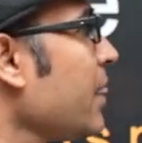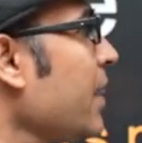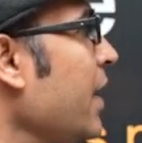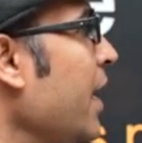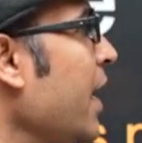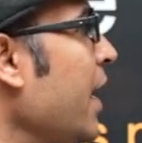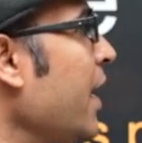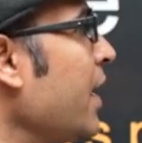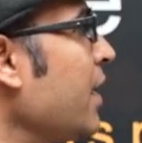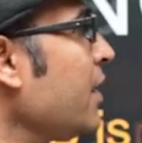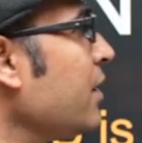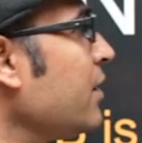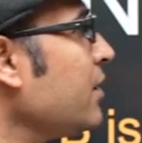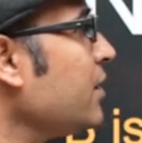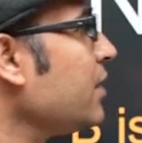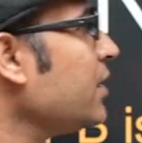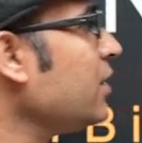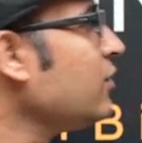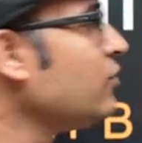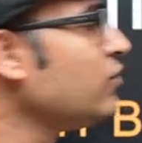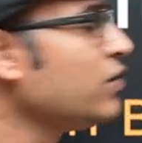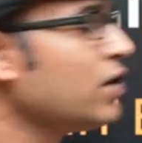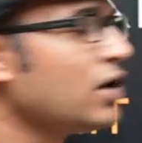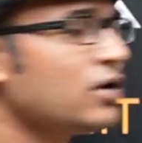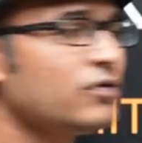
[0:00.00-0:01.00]
And
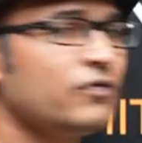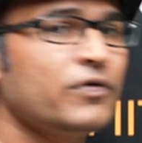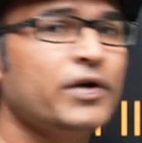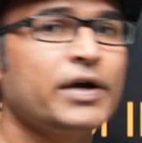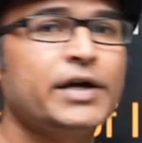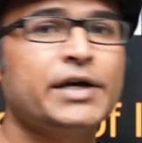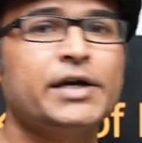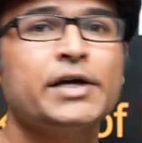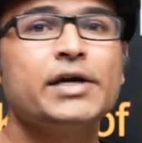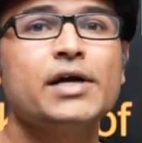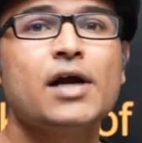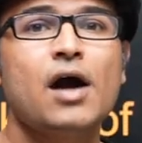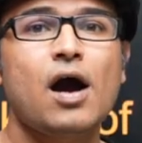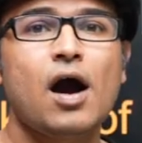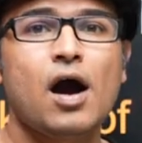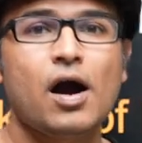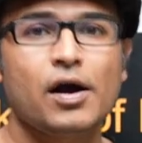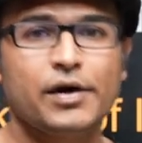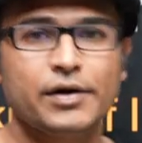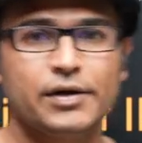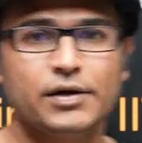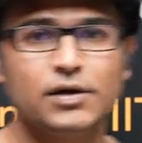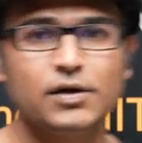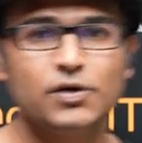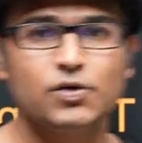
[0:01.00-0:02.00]
if you are working
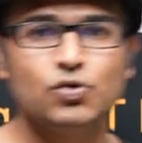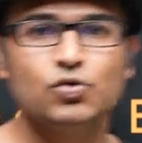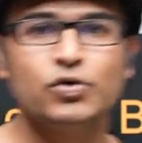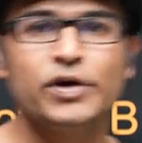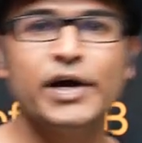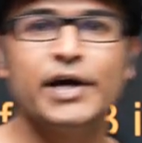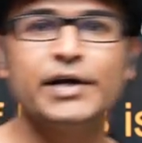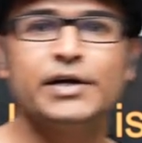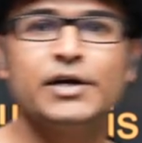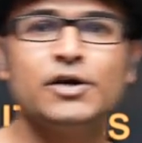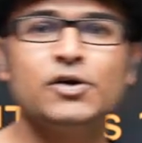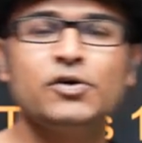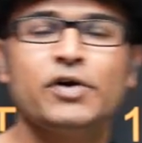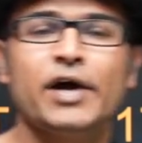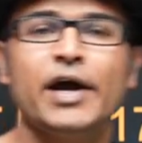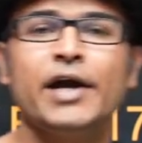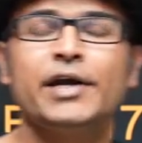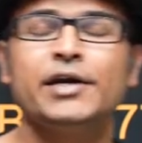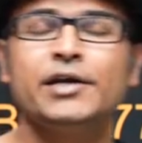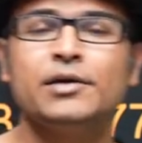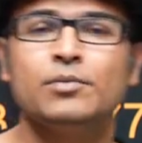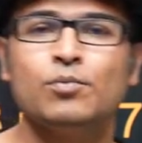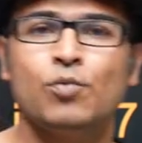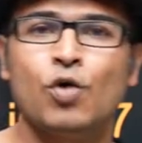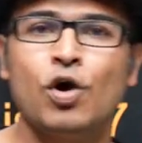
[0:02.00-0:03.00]
hard to get into
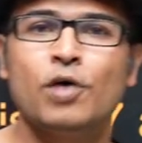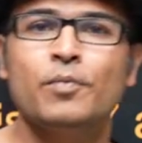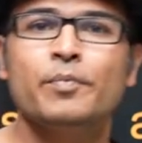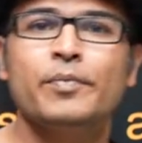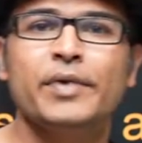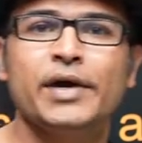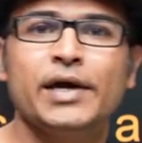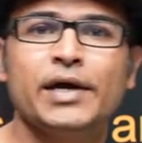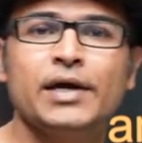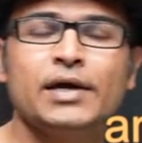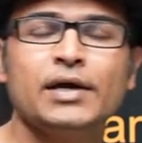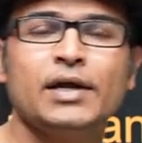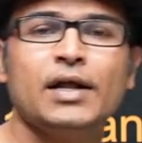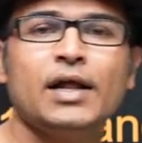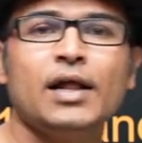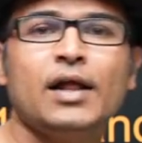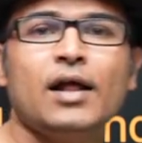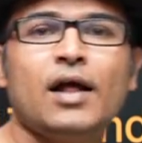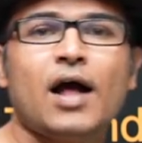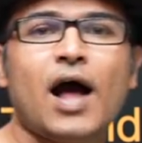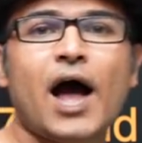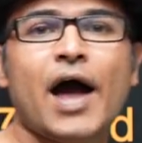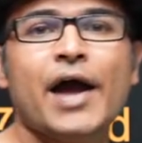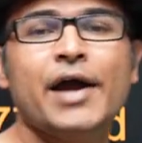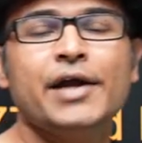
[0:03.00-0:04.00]
IIT Bombay,
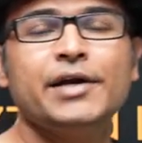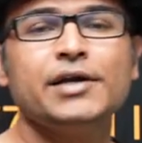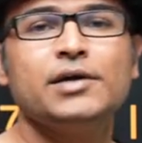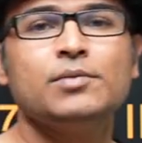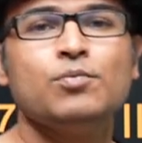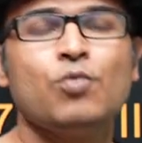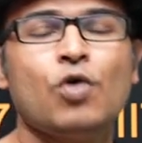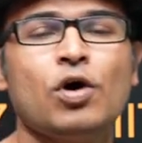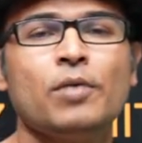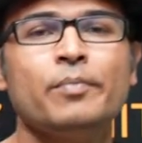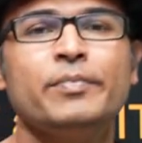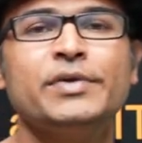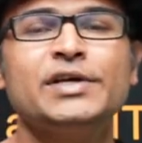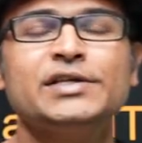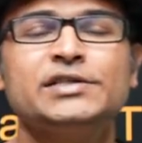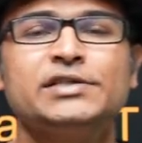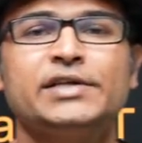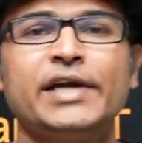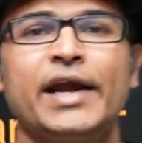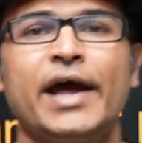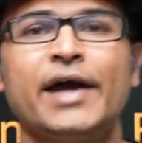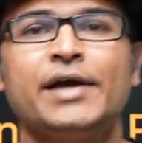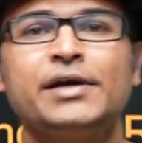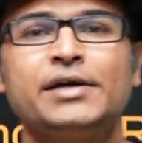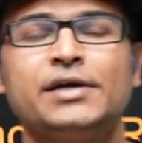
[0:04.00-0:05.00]
IIT Bombay's
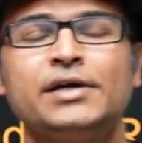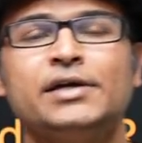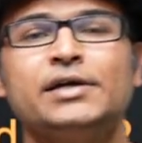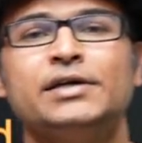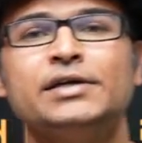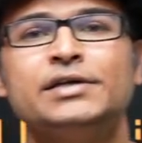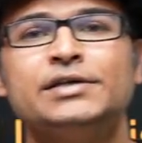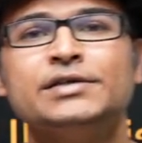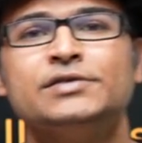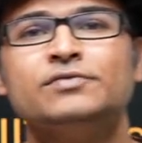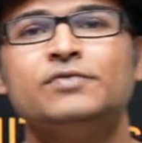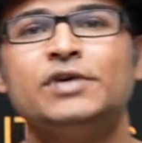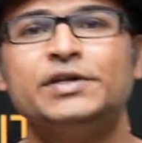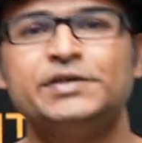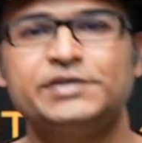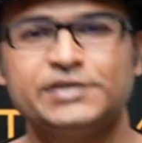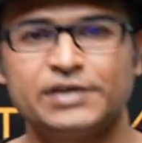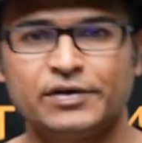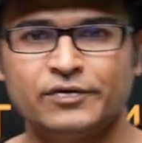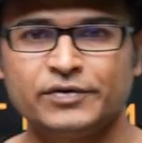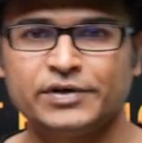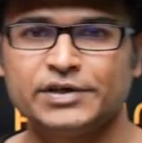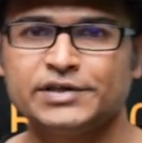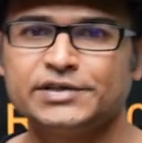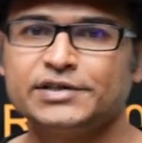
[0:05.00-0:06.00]
ranking is
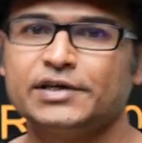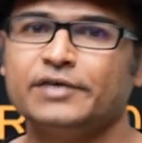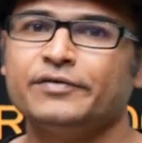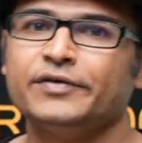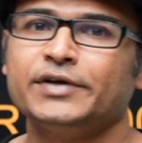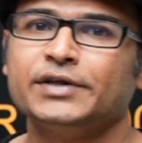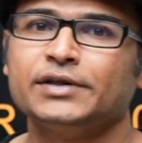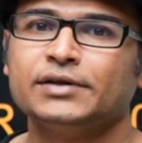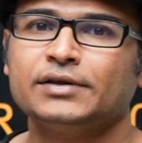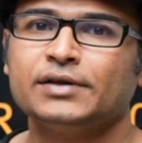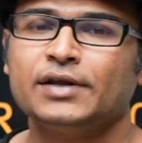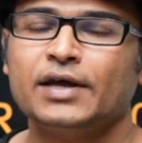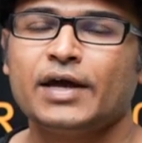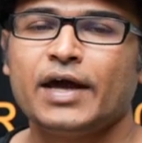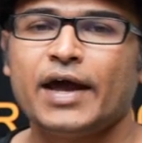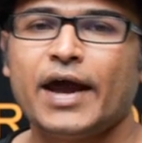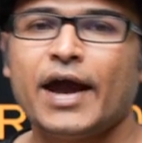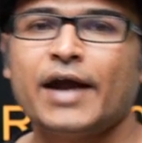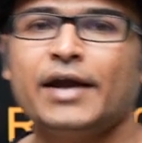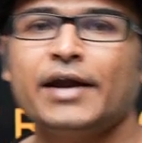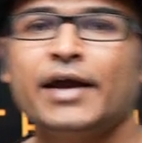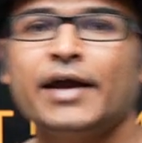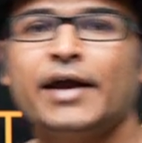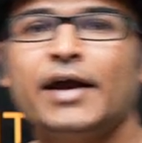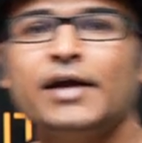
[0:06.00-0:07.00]
177
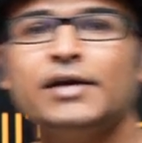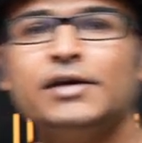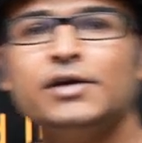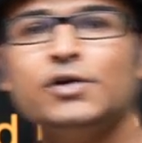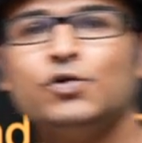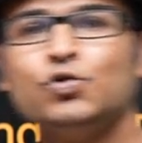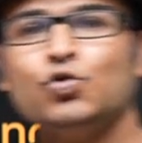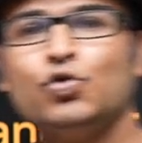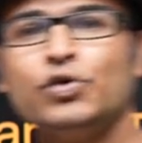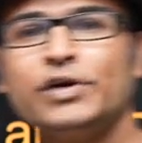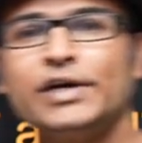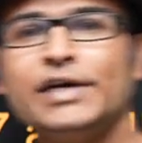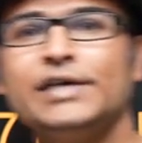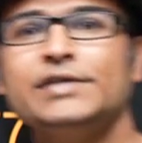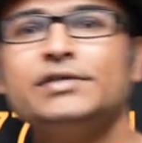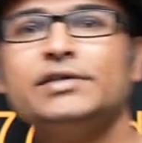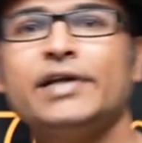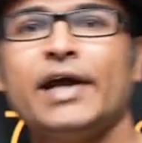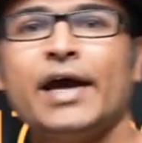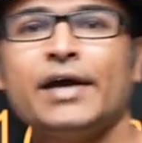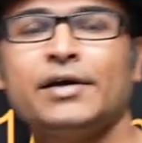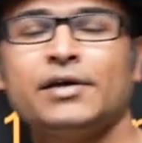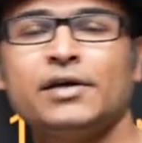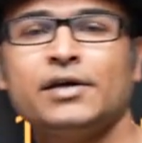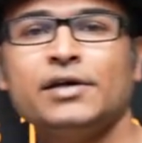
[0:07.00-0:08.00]
and IIT Roorkee's
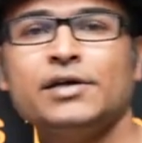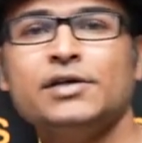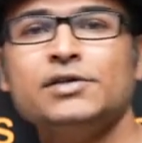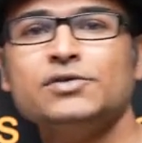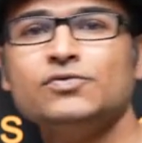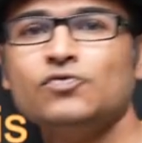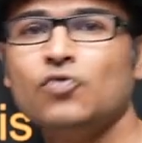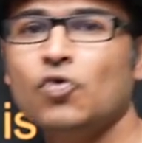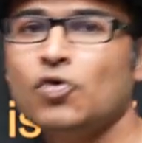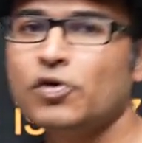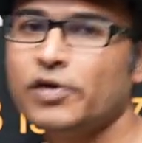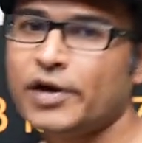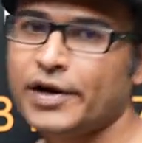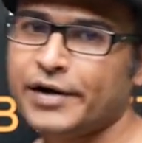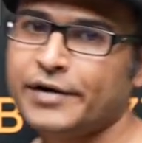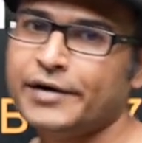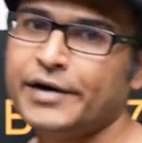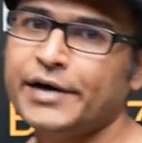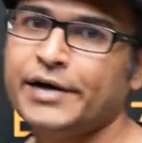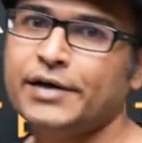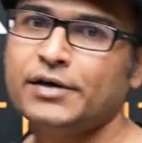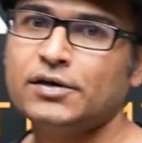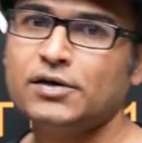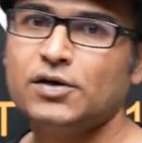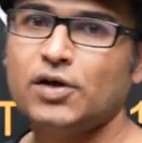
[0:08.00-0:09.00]
ranking is
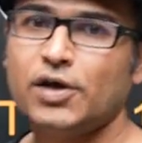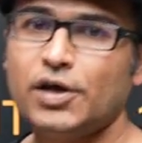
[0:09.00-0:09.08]
400.